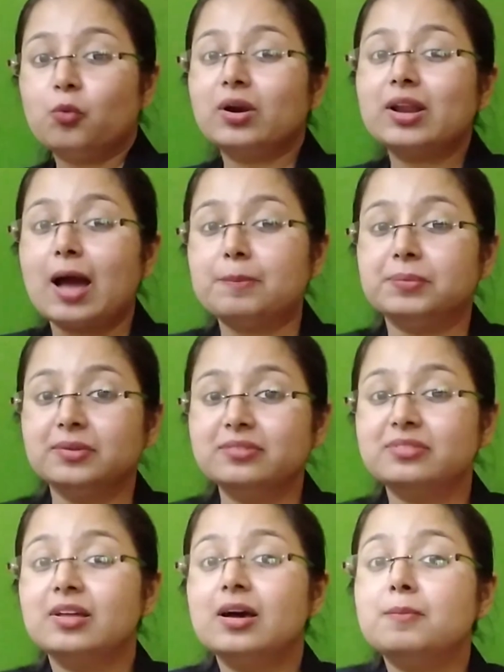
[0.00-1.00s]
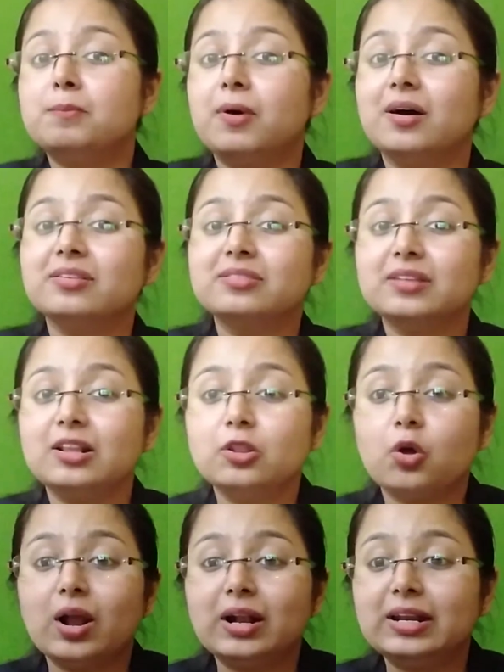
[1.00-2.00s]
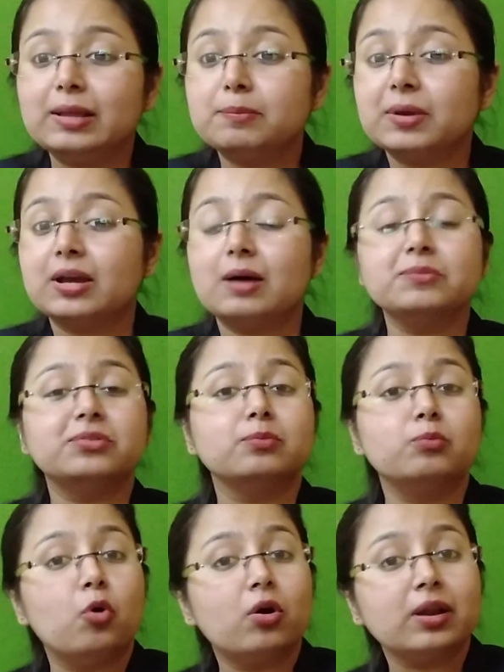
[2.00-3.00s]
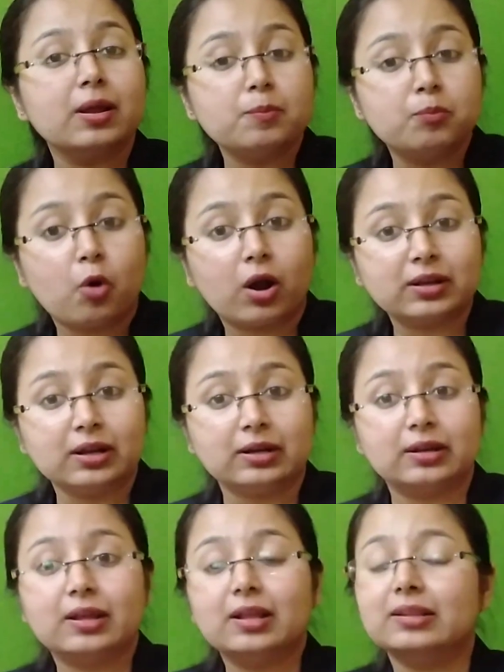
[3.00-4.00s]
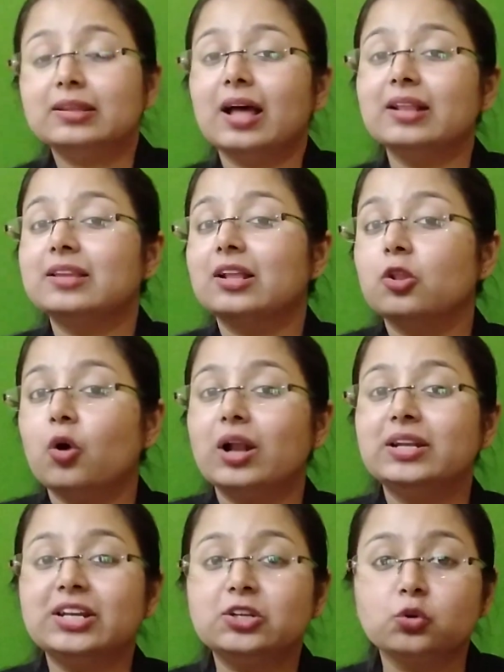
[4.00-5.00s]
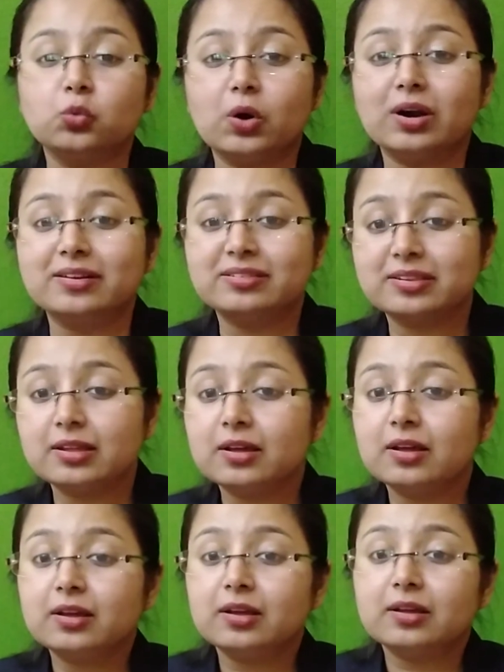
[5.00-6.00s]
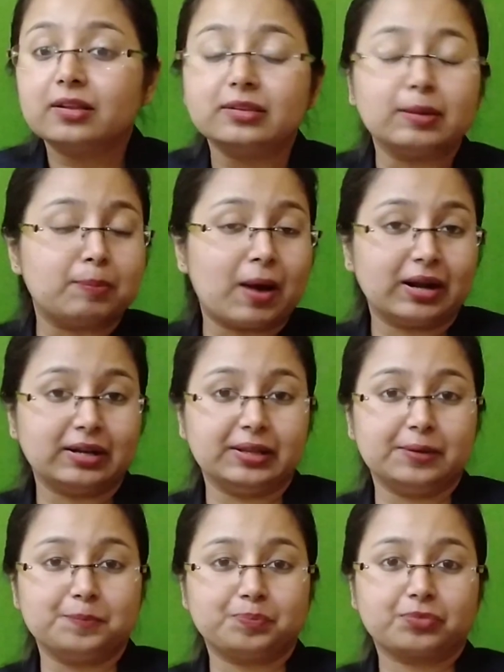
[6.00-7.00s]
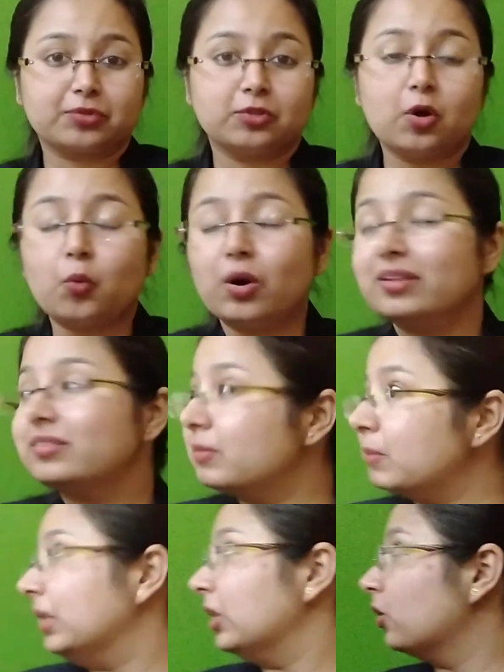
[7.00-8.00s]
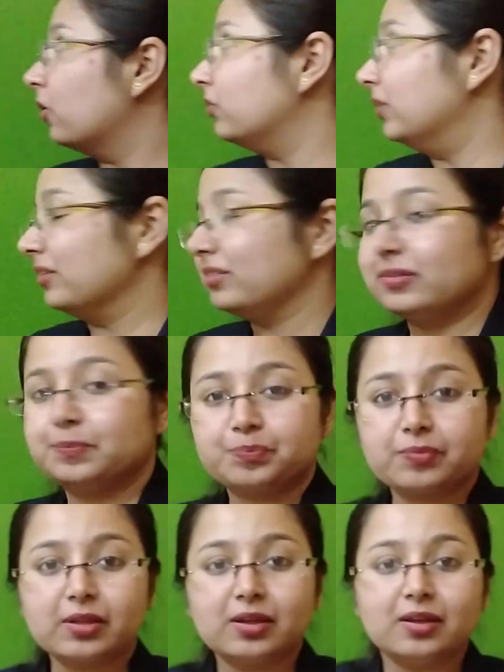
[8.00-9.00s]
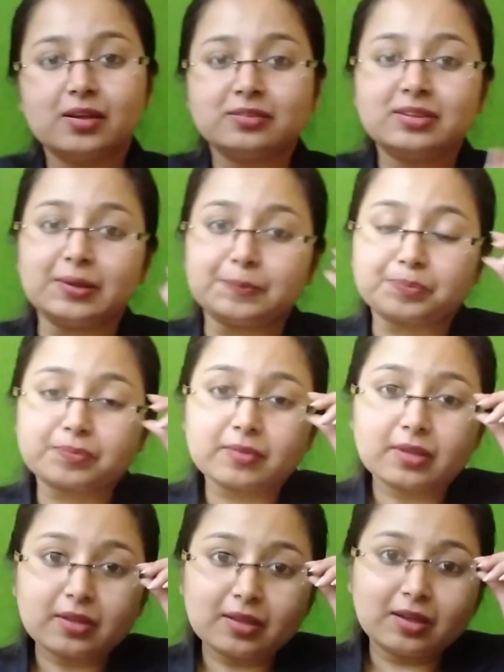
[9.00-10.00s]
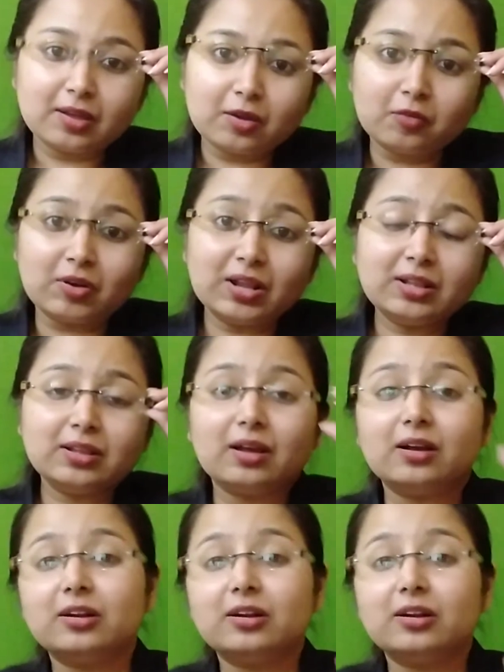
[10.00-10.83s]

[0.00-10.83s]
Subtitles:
what happens? Personal loyalty becomes more important than the loyalty towards the party. Now, what is the meaning of this? See, when